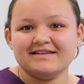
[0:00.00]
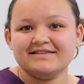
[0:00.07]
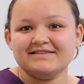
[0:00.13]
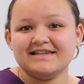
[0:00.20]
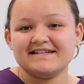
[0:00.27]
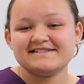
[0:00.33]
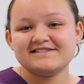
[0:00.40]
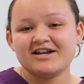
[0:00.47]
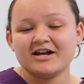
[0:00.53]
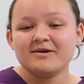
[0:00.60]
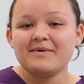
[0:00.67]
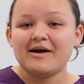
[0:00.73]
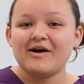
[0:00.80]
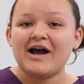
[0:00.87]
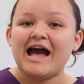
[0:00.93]
Let's talk
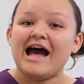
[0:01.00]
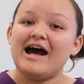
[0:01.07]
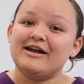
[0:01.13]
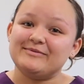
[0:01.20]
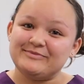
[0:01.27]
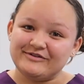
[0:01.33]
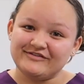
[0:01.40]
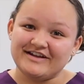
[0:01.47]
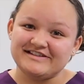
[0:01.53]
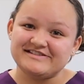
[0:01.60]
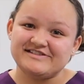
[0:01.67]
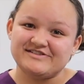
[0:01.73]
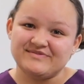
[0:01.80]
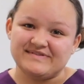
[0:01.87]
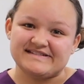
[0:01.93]
about how to prevent
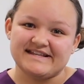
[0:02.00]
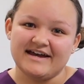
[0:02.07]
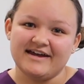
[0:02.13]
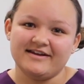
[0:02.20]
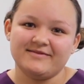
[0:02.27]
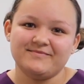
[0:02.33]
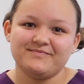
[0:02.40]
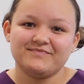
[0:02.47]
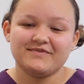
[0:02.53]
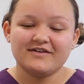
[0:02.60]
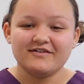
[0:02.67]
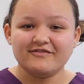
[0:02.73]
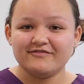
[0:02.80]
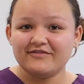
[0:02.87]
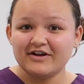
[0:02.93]
suicide.
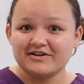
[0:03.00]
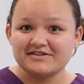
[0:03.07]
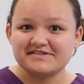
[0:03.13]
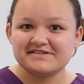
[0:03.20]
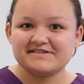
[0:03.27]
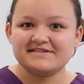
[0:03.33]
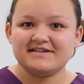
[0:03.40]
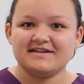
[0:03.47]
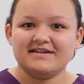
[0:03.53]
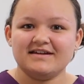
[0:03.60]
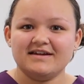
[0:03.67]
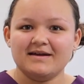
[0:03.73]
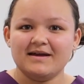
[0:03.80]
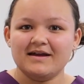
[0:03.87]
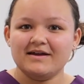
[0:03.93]
First,
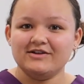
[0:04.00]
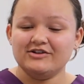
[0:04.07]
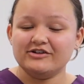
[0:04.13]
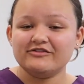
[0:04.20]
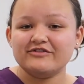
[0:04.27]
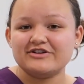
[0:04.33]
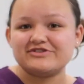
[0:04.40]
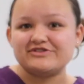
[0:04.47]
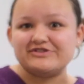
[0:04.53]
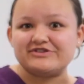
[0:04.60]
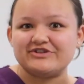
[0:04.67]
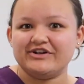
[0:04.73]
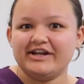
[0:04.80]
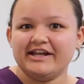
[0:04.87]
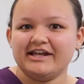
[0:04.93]
universal
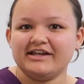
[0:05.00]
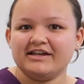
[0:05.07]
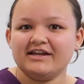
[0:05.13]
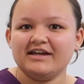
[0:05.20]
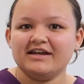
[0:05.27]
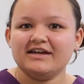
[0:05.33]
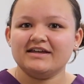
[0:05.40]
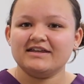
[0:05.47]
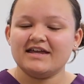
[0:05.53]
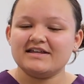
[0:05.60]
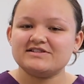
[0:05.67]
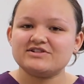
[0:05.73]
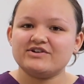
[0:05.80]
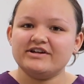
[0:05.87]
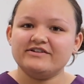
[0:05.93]
screening. Get
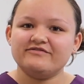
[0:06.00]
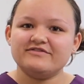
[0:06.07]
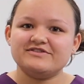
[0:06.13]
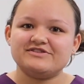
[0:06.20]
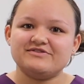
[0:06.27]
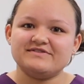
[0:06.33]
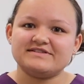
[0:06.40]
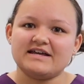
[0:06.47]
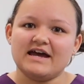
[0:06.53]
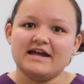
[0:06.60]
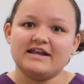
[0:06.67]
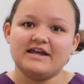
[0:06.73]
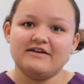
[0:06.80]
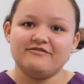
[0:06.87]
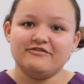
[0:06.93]
screened for
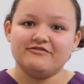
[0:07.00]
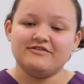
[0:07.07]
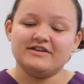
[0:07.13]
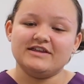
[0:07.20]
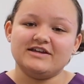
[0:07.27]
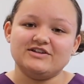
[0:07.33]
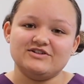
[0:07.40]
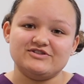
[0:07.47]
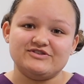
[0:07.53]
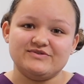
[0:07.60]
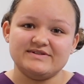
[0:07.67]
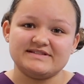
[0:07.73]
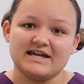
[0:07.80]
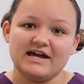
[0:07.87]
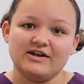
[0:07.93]
suicide if you feel like you're
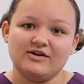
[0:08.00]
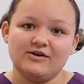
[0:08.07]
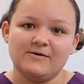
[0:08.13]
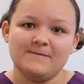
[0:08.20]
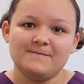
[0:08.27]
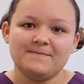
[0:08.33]
suicidal.